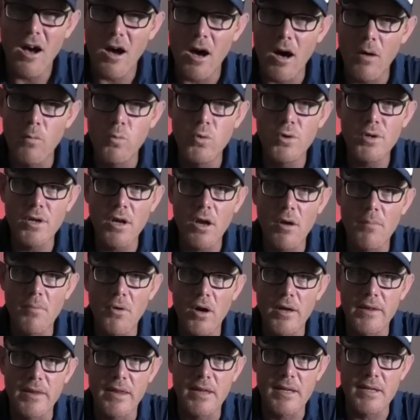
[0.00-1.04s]
I wouldn't go
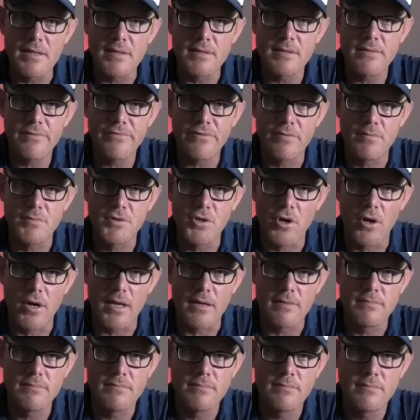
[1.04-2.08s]
buying these from China
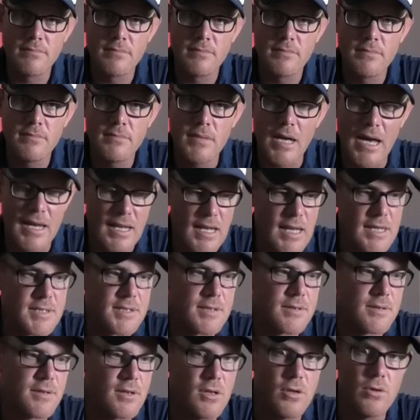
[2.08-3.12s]

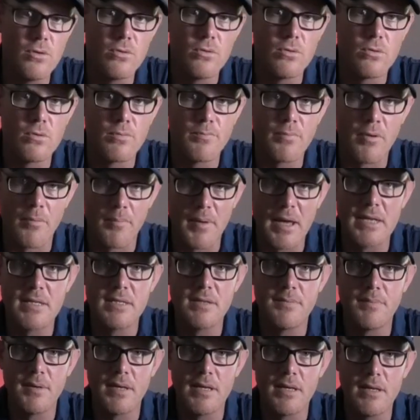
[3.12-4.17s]
unless you're prepared
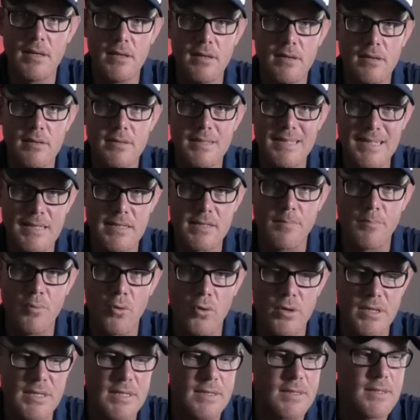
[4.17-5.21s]
to be
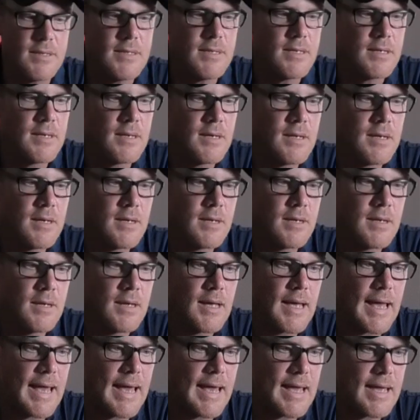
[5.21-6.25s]
disappointed
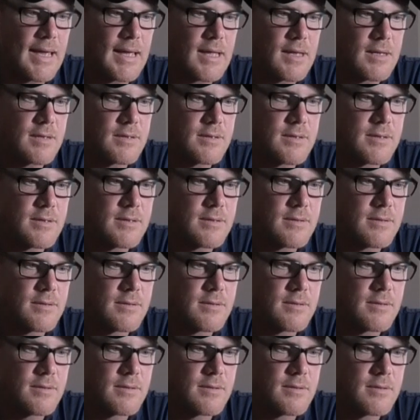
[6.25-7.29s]
and
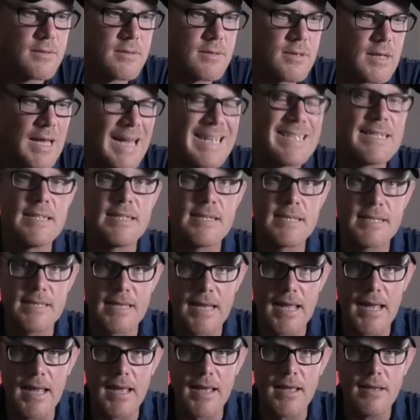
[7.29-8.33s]

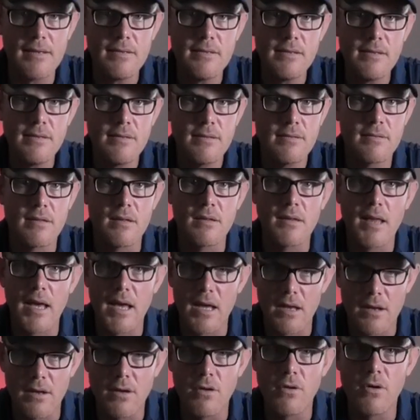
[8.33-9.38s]
understand that they
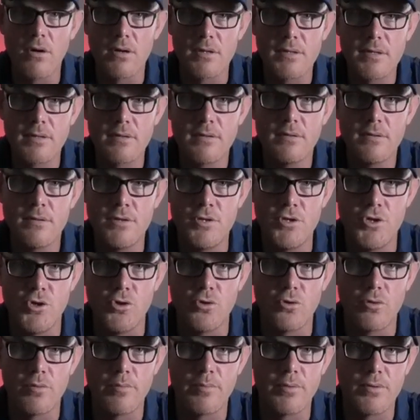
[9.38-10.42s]
are not
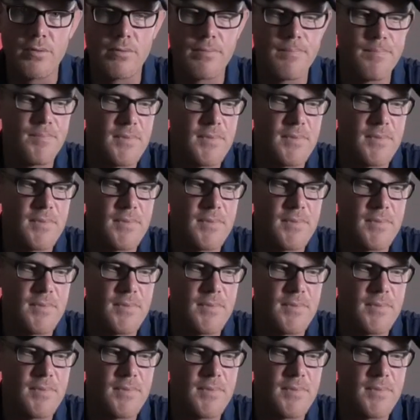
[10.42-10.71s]
durable.